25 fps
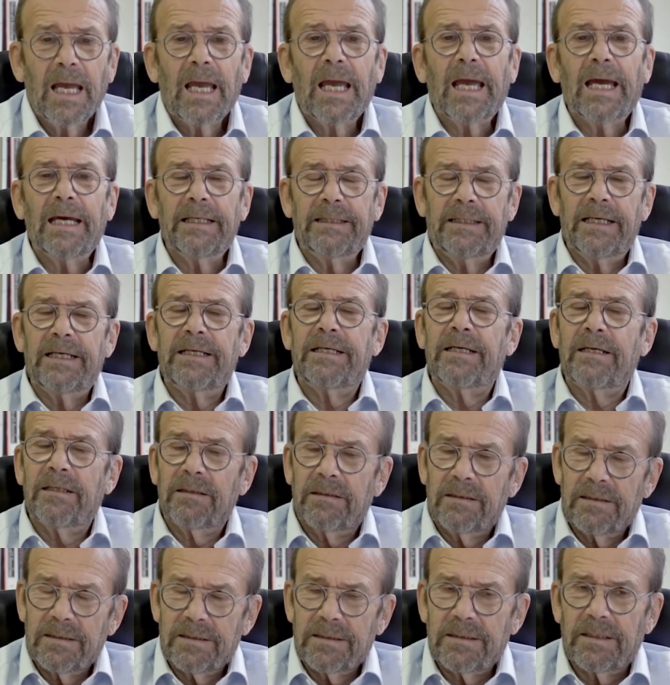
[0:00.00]
and then I
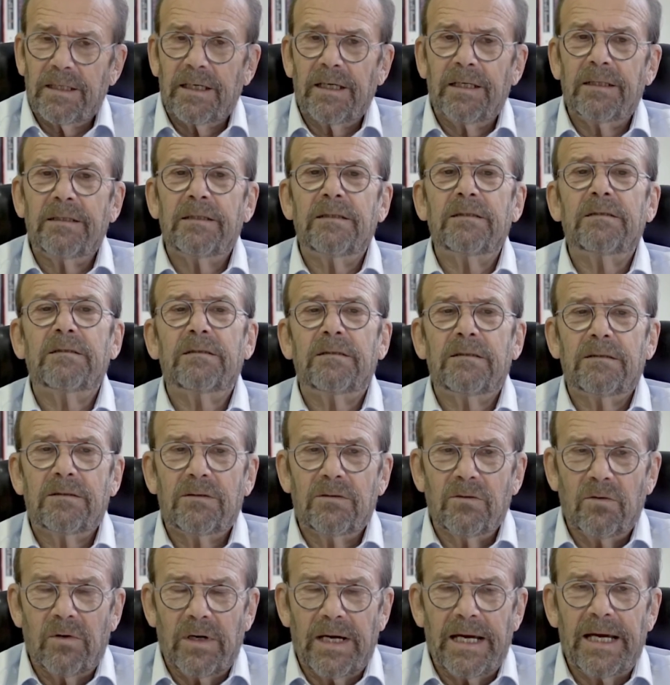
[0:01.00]
decided
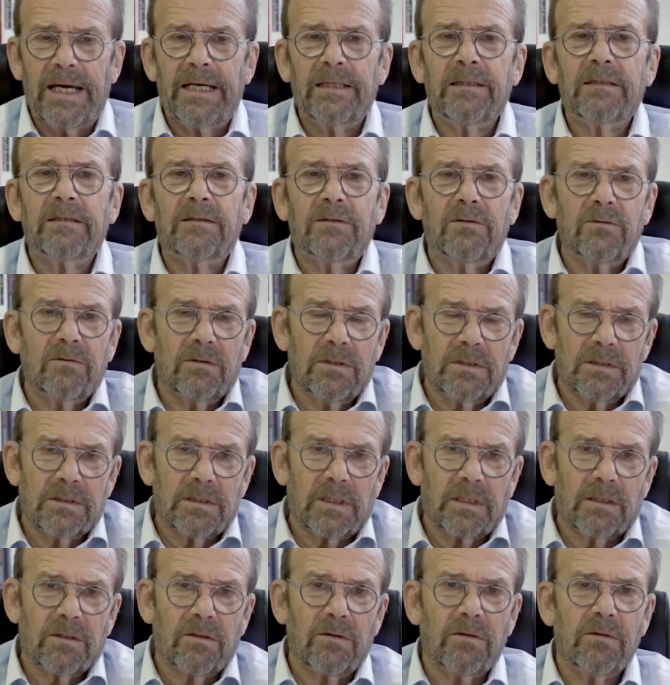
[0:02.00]
to add to the
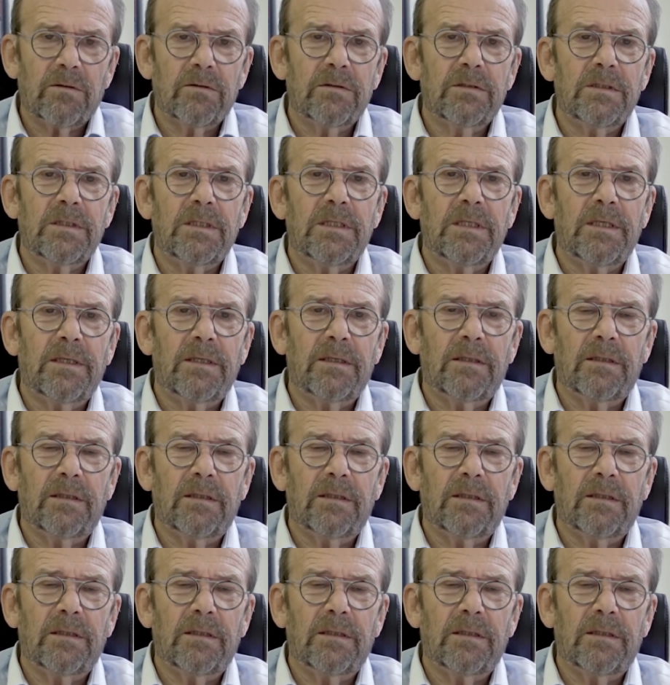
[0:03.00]
psychology